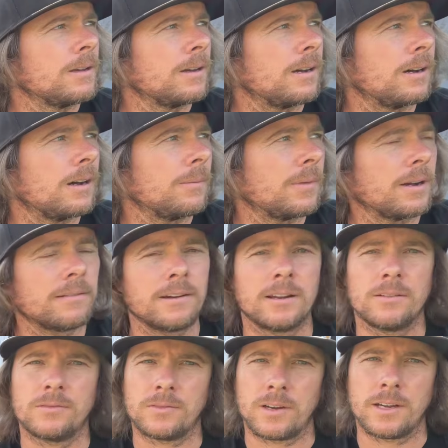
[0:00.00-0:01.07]
I've got
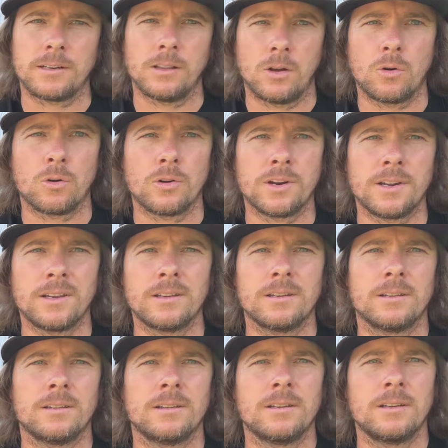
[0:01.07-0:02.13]
to find lowering
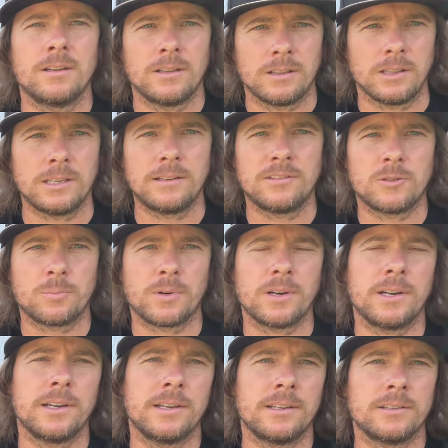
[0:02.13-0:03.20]
leaf
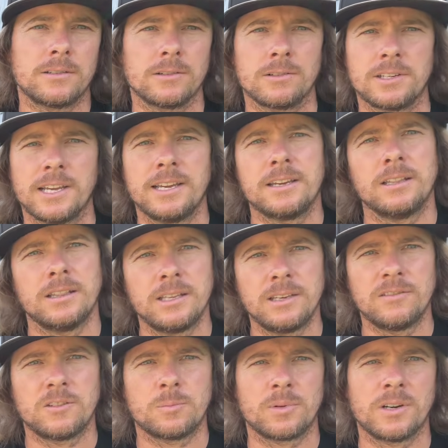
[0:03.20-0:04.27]
springs or take a
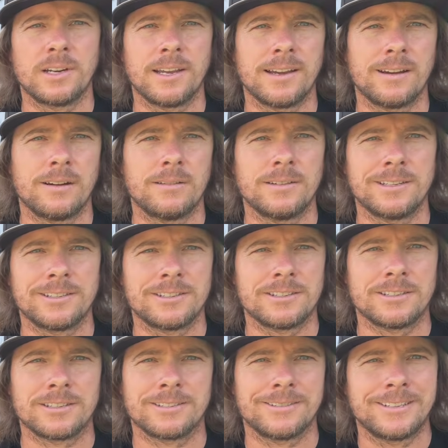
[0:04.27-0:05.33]
leaf spring out. And it's
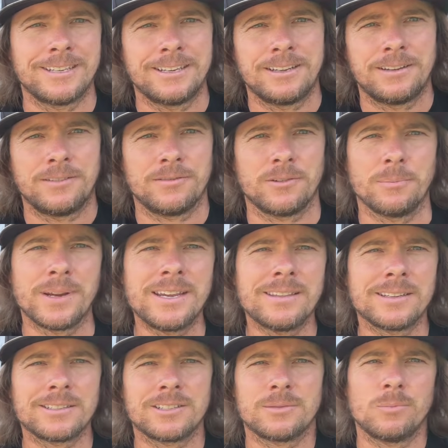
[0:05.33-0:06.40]
just, for me,
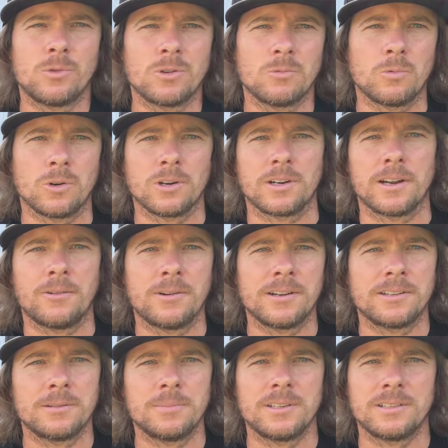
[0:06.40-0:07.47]
that's just more work. I want
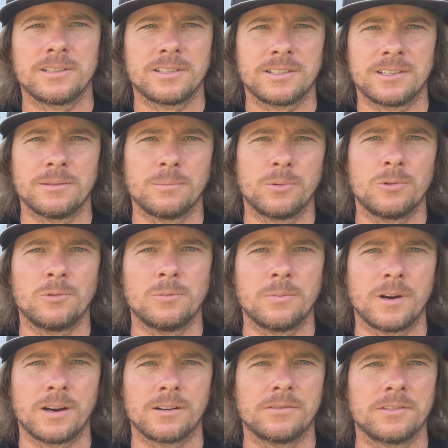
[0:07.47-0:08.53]
it to be simple
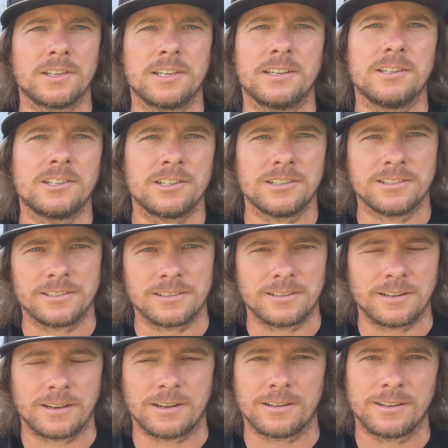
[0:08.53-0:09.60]
modifications and
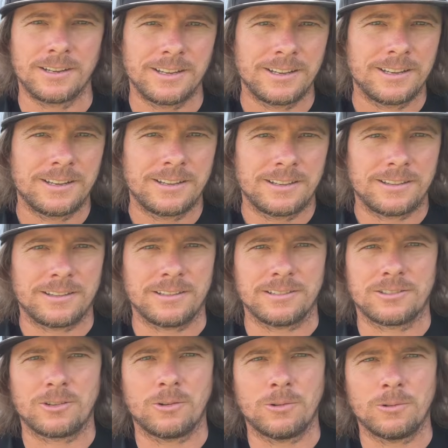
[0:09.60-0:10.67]
not
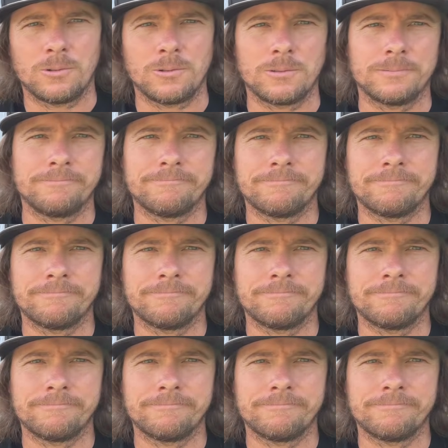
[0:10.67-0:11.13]
this whole